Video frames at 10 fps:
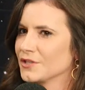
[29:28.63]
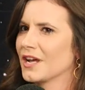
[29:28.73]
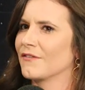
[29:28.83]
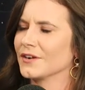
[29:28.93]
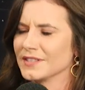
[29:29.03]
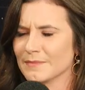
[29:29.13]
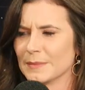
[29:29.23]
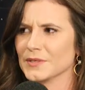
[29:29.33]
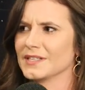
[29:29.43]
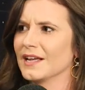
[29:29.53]
which I've heard some
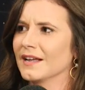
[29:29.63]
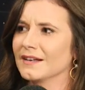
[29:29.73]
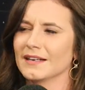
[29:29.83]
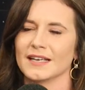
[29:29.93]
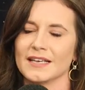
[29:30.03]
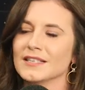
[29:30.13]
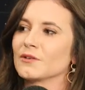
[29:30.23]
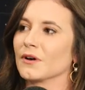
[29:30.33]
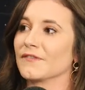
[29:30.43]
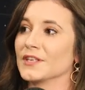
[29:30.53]
people say it
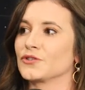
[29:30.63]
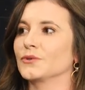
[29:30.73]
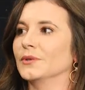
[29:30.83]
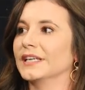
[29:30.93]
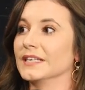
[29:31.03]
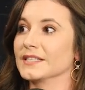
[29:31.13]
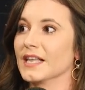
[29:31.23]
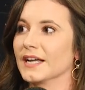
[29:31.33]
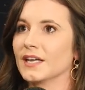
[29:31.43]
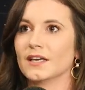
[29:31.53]
is, or if this truly is
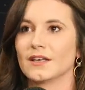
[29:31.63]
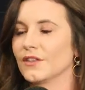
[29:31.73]
like